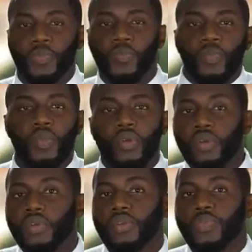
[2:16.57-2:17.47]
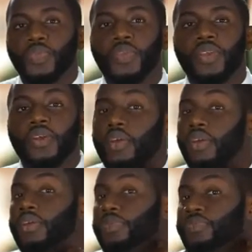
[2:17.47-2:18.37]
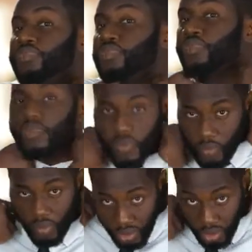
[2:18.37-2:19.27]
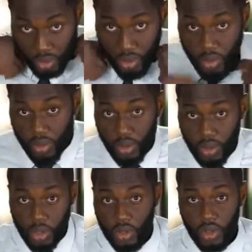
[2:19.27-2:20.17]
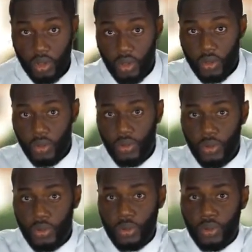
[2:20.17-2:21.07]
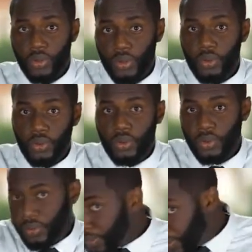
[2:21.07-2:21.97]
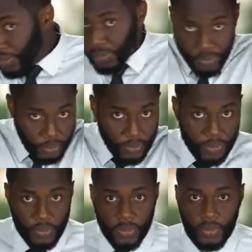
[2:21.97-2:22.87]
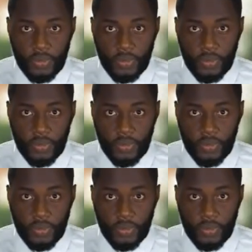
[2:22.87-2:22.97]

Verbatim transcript: The increased options make assembling an interview outfit a bit more challenging for women than for men.